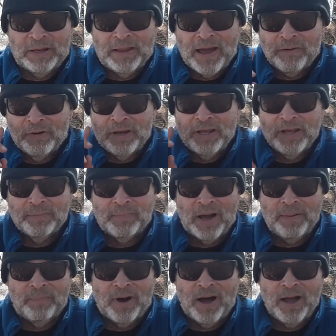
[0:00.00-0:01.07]
that would hit
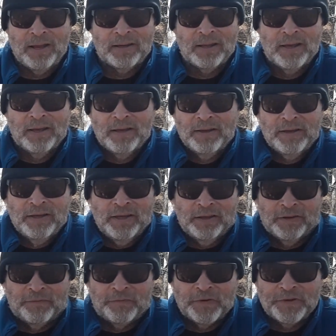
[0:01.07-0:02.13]
my mind in
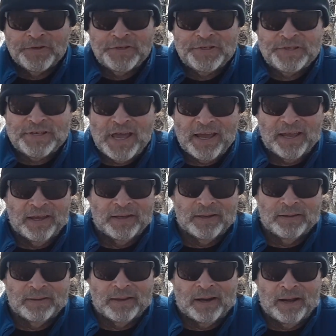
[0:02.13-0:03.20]
the first second
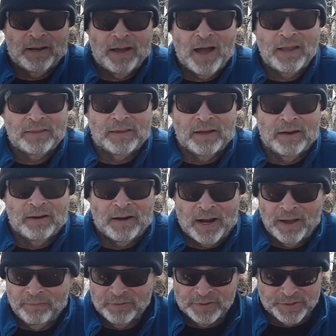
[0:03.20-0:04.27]
that I got there, and
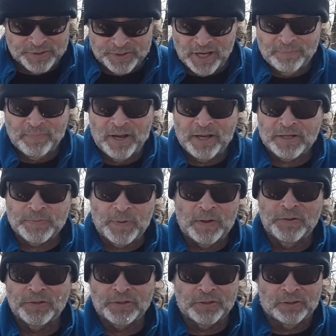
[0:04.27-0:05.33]
I would just set my
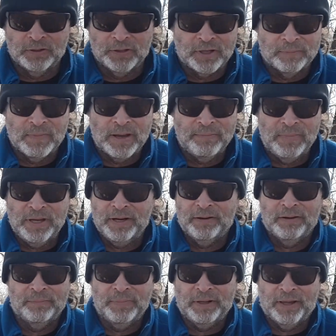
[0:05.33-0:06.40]
exposure and look at my
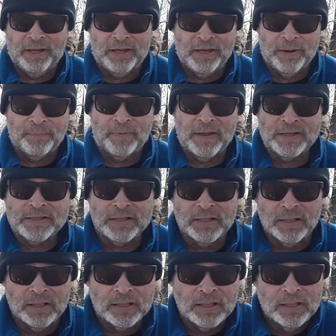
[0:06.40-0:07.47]
meter and be like, yep, that's it.